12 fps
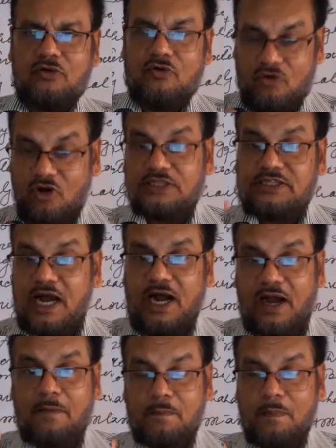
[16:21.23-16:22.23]

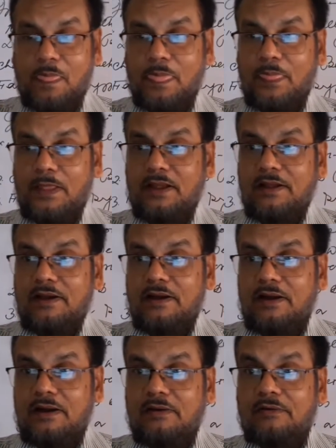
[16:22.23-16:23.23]

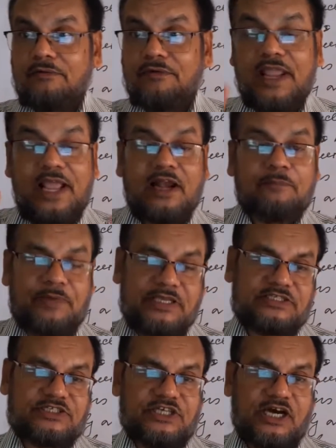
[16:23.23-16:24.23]
the real
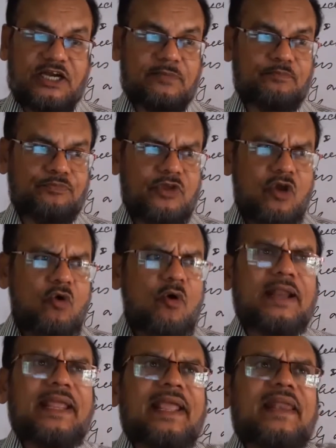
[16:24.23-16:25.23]
picture
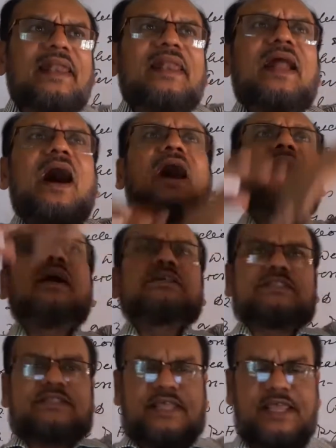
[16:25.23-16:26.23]
or a
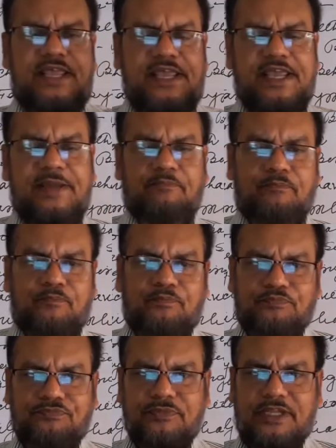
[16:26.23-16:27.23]
large theme,
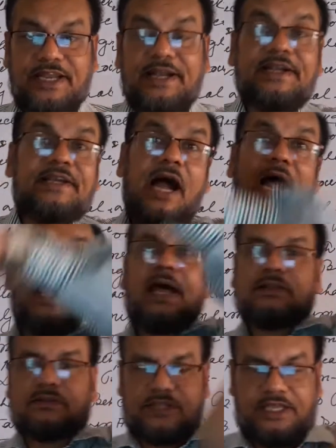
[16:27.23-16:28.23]

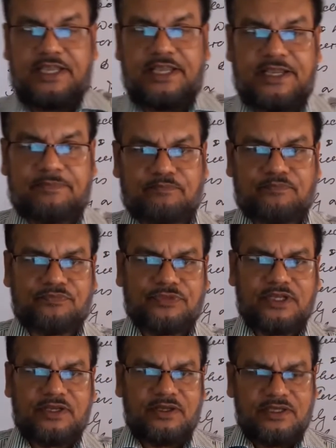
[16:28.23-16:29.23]
entire theme
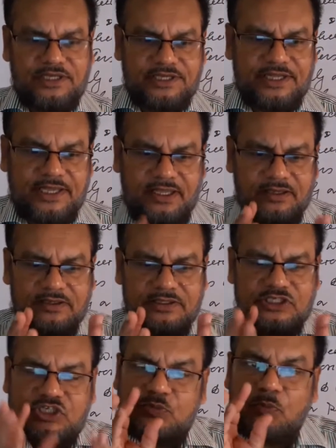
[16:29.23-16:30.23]
in a
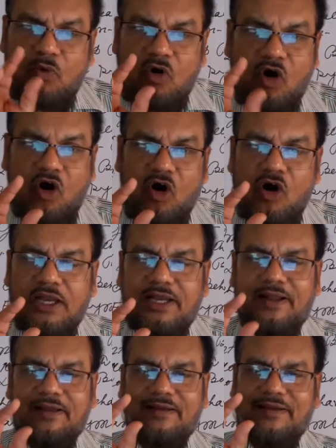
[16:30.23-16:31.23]

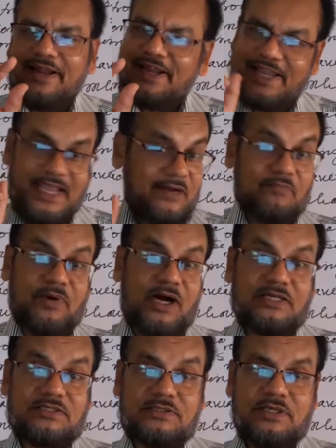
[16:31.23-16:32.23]
small
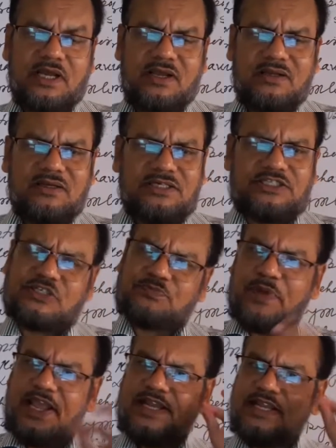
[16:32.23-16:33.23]
canvas. It is
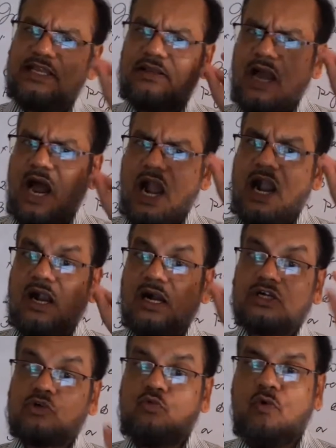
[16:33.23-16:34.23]
very
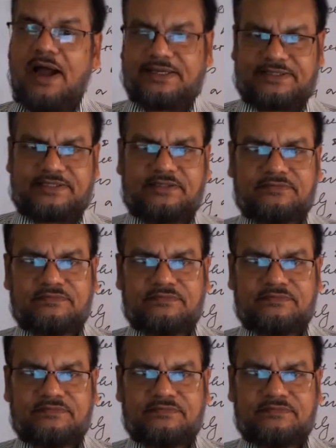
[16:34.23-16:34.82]
hard work.